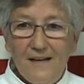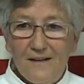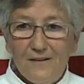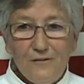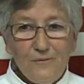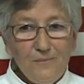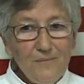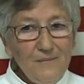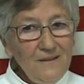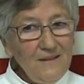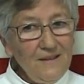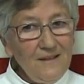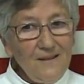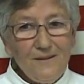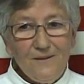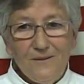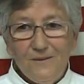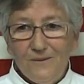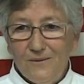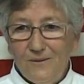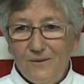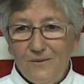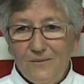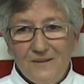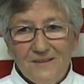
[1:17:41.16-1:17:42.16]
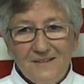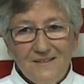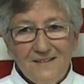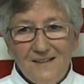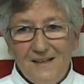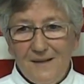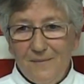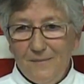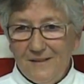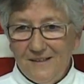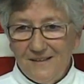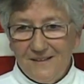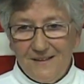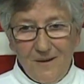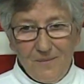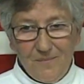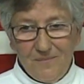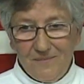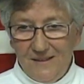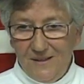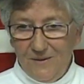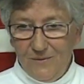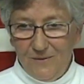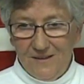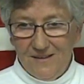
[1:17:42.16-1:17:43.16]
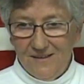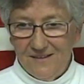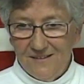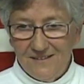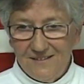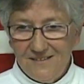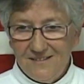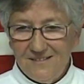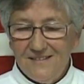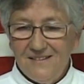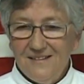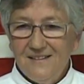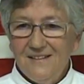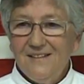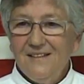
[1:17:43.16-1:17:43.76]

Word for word: ask me. I don't know what the name of the company was.